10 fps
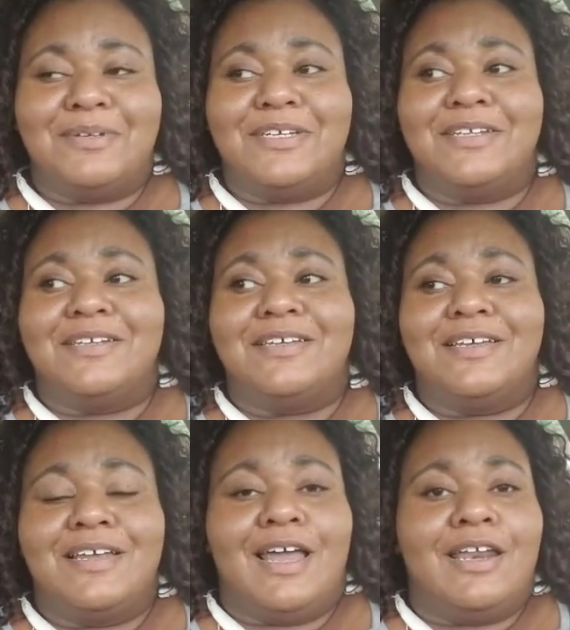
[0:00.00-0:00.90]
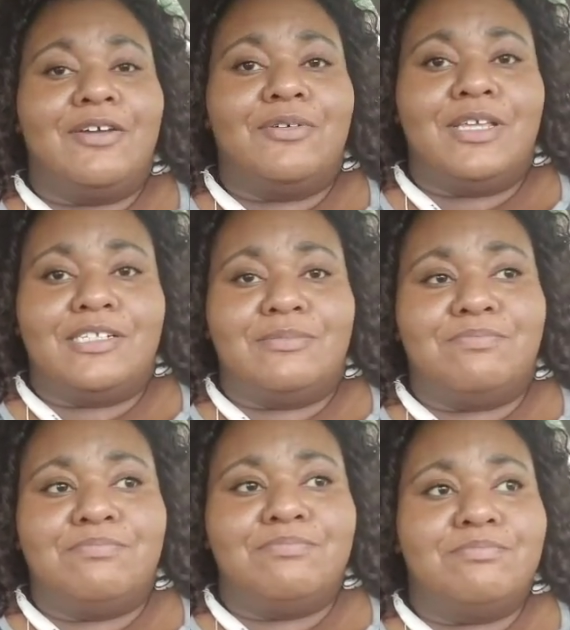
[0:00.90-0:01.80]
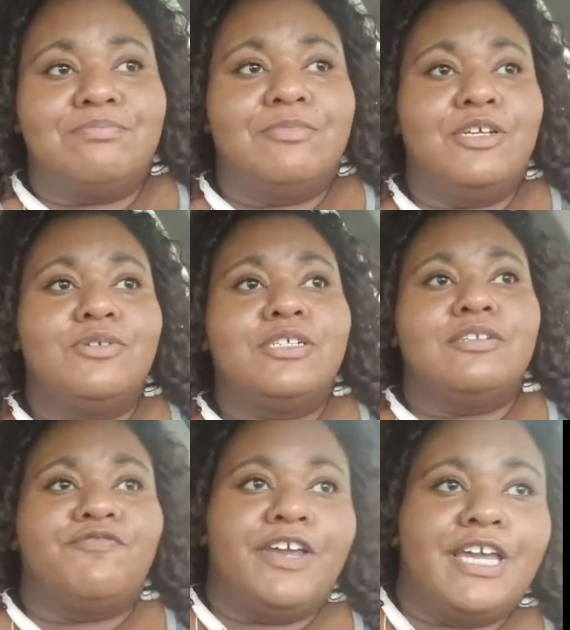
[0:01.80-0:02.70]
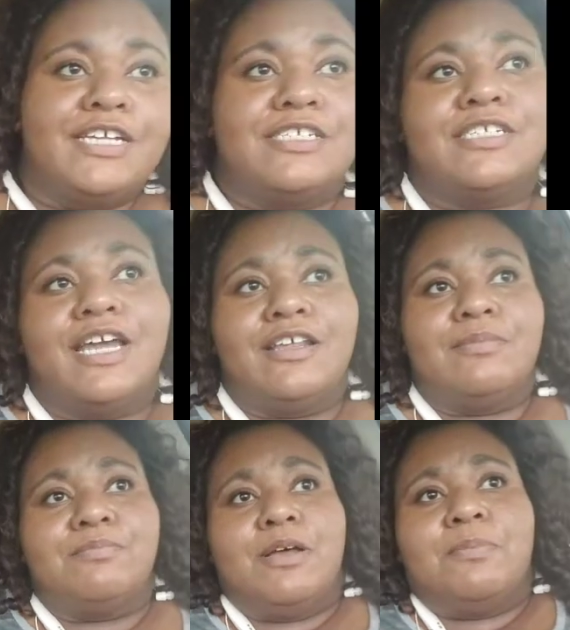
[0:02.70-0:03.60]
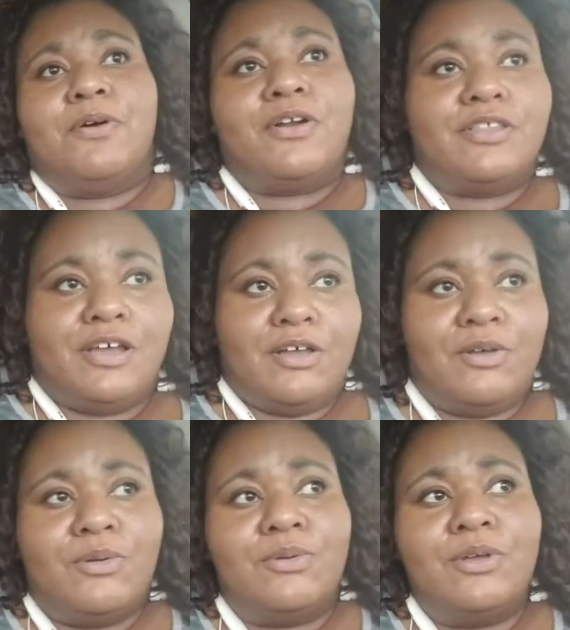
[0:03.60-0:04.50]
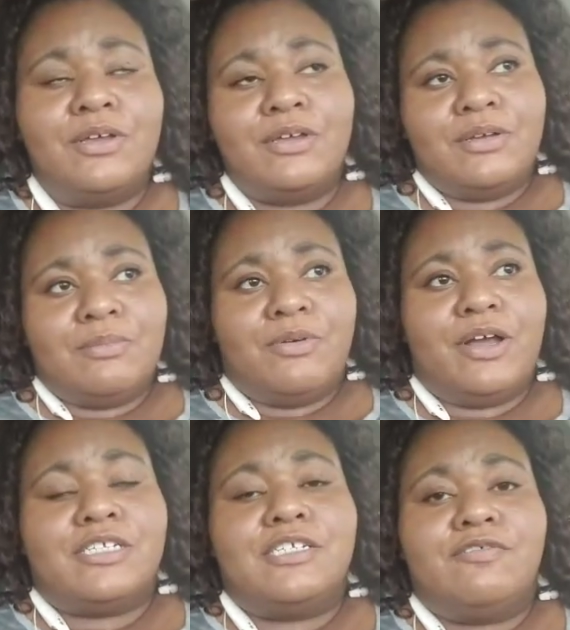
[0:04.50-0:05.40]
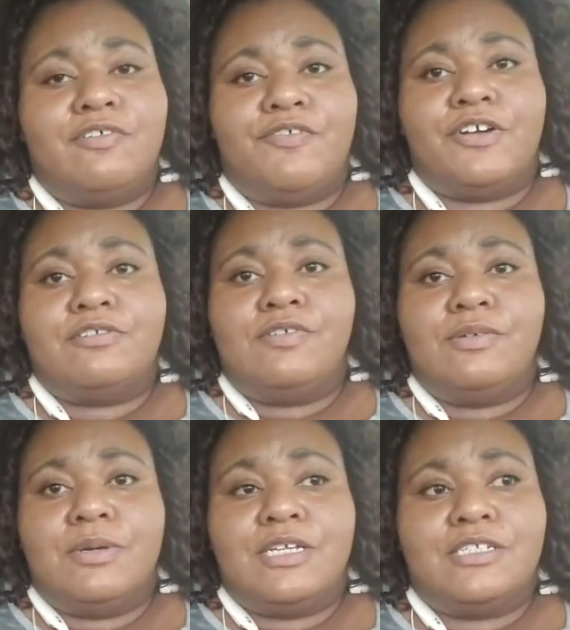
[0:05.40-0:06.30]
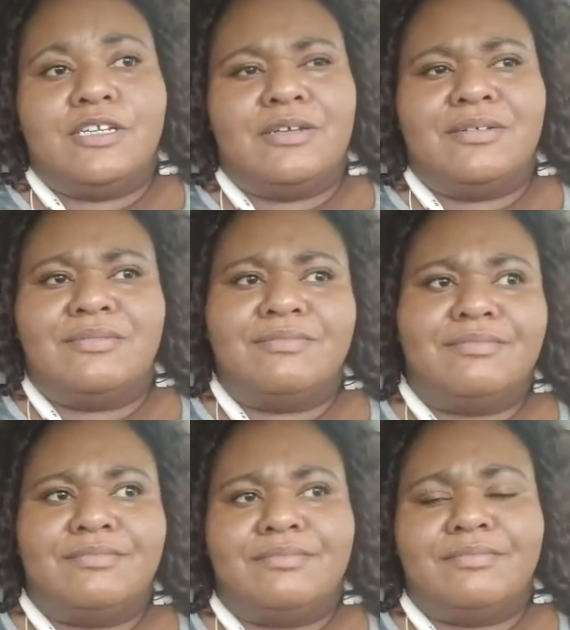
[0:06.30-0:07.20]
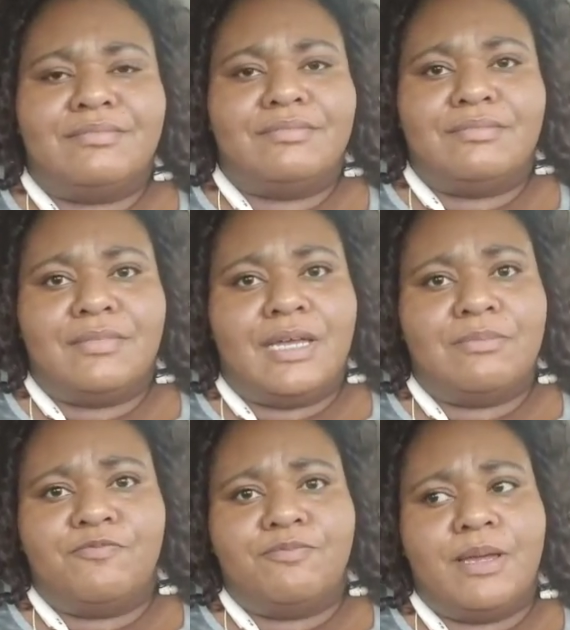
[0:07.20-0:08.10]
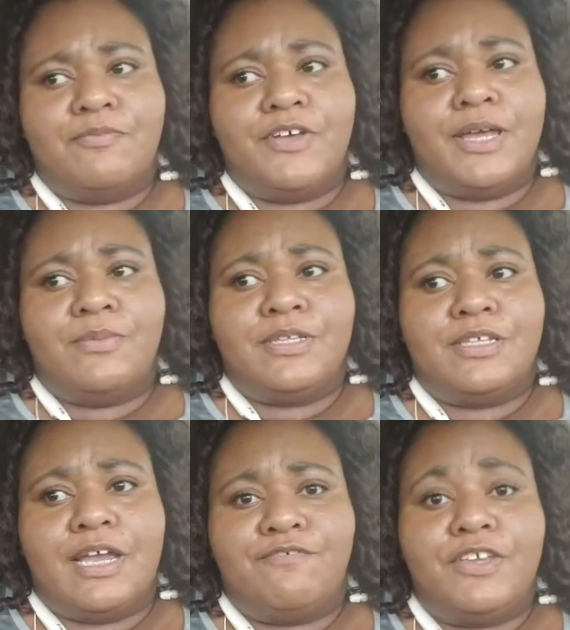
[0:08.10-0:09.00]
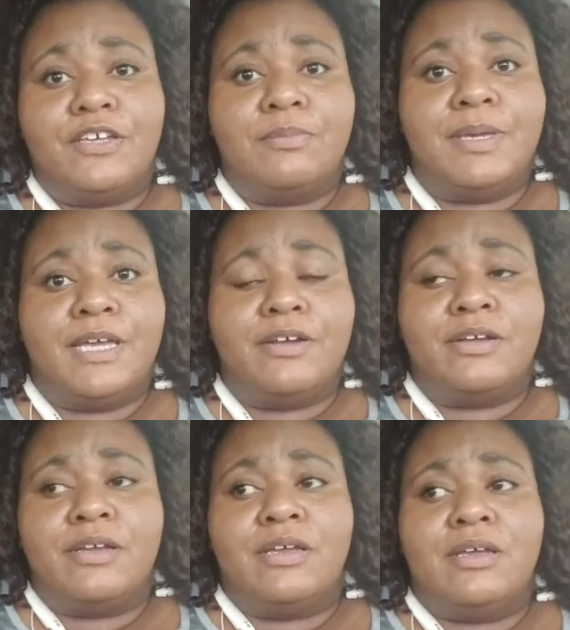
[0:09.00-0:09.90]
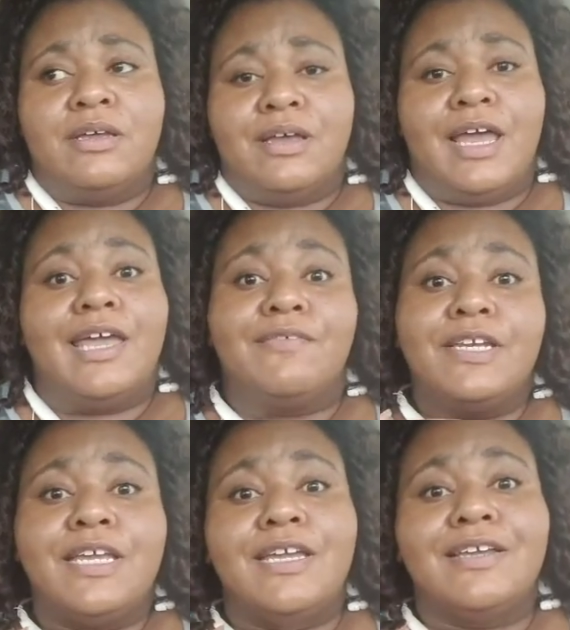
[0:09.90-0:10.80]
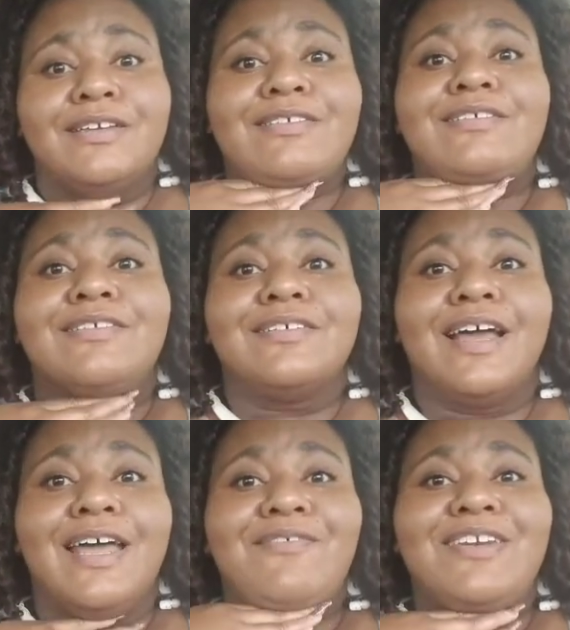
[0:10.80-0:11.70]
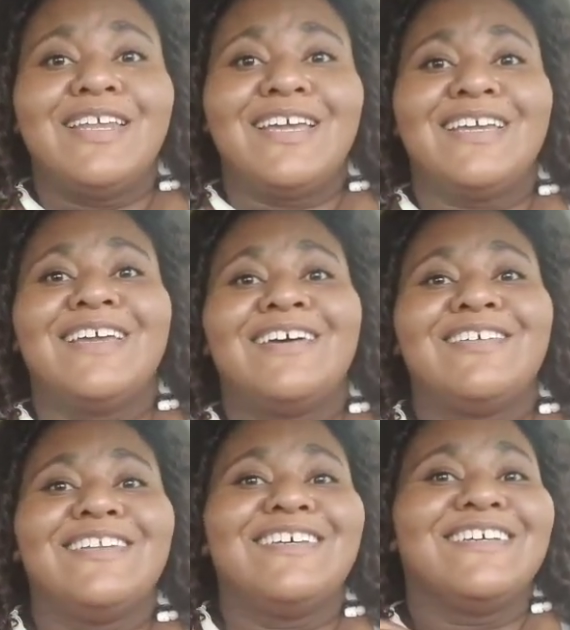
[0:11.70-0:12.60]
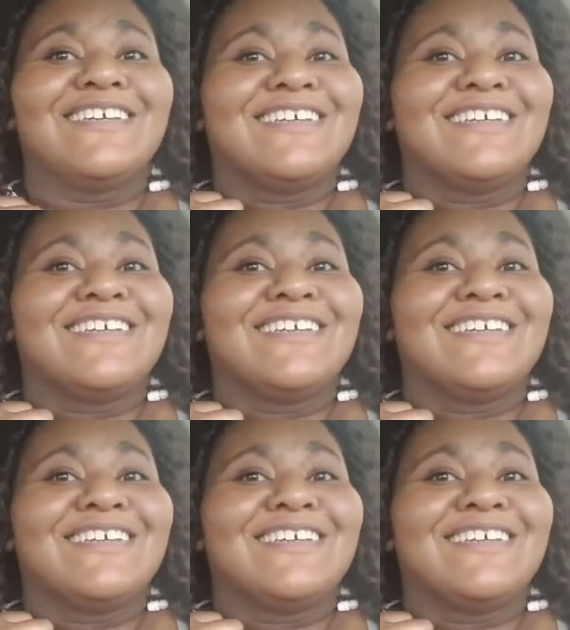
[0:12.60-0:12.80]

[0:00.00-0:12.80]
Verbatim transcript: But I know that's losing fast is kind of a part of the whole process for the first few months. So I'm, I'm fine with it. I feel better. I have a neck. I have a neck, y'all. Look.